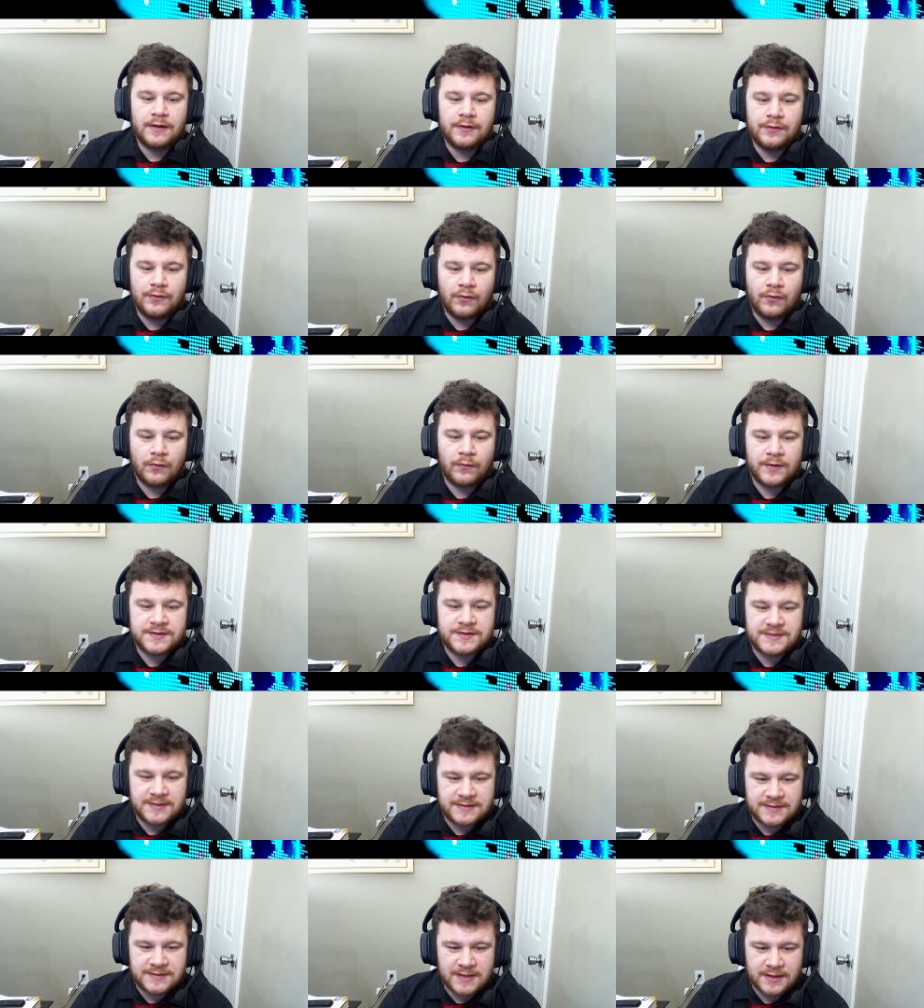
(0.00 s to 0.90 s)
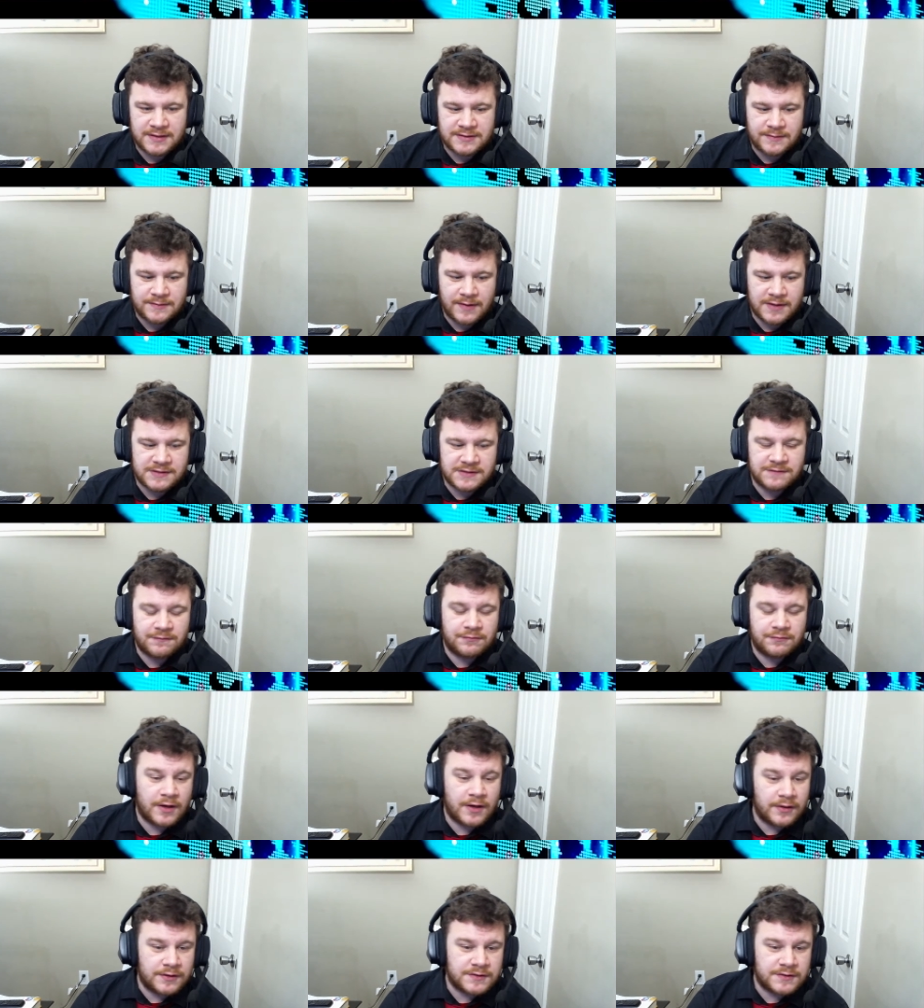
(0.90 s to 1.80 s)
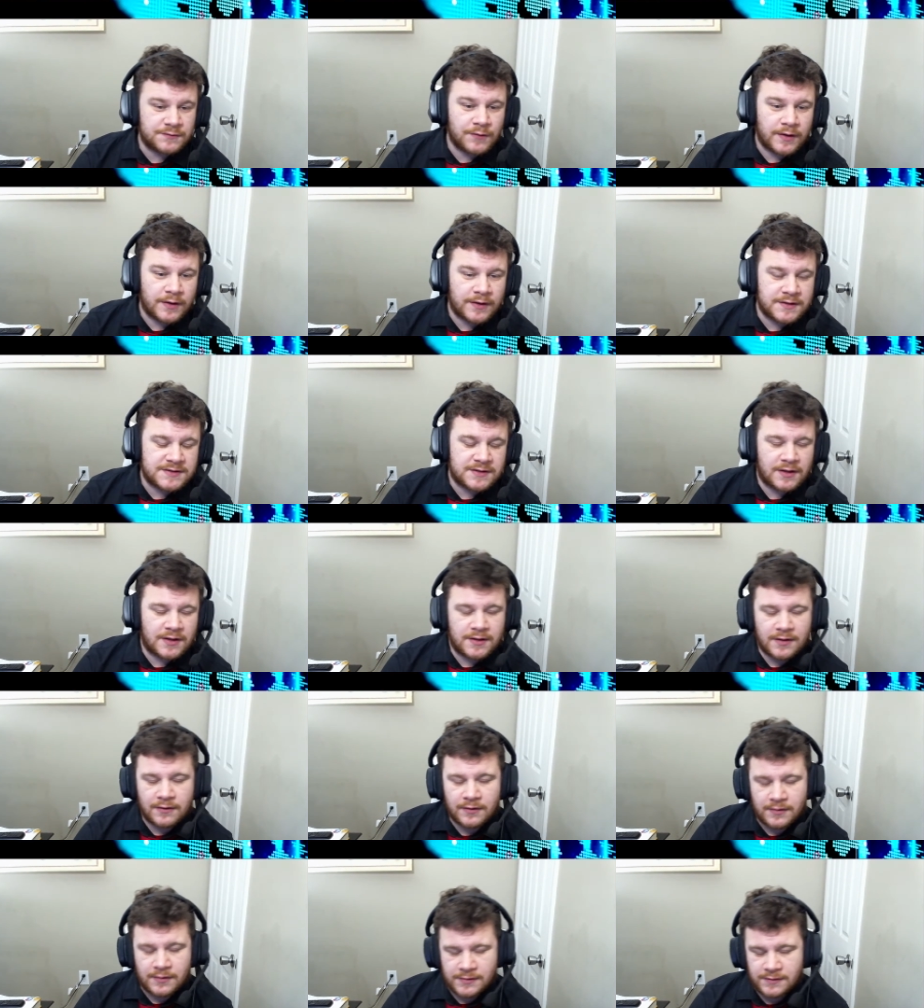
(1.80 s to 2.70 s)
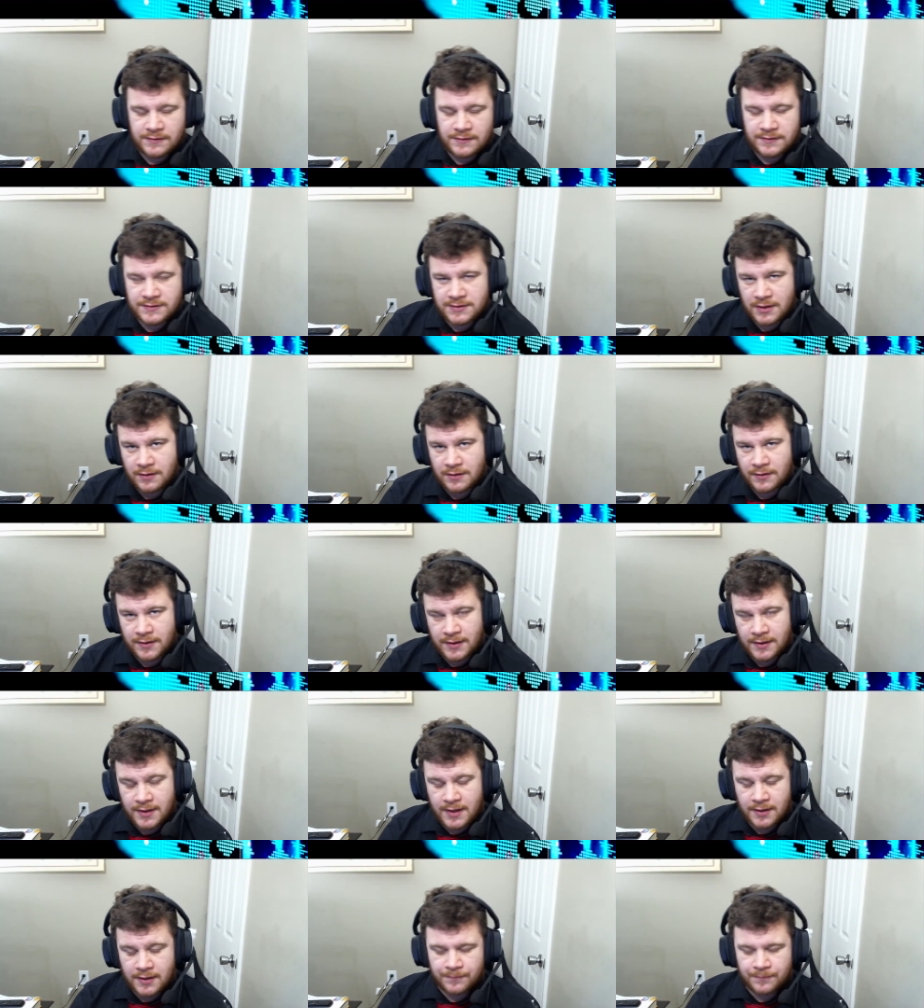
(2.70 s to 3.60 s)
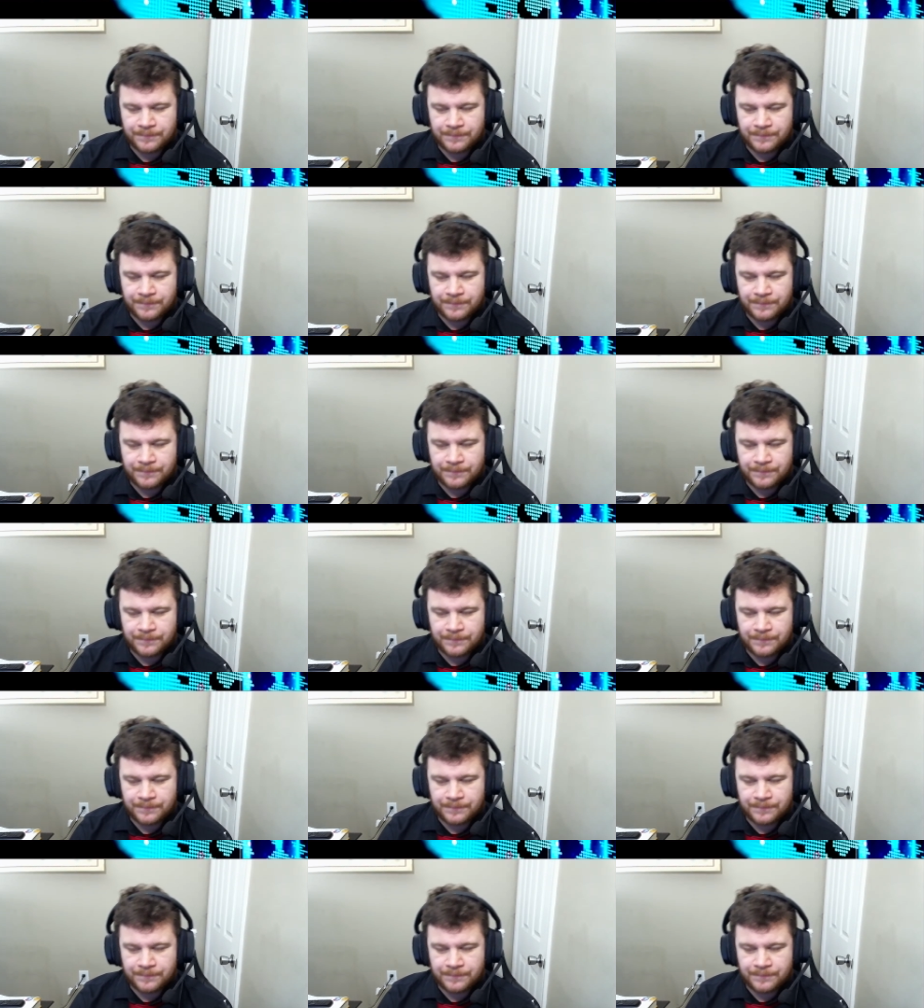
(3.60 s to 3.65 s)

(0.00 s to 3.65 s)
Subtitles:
Norway sees that as a massive threat and is why they signed on to NATO.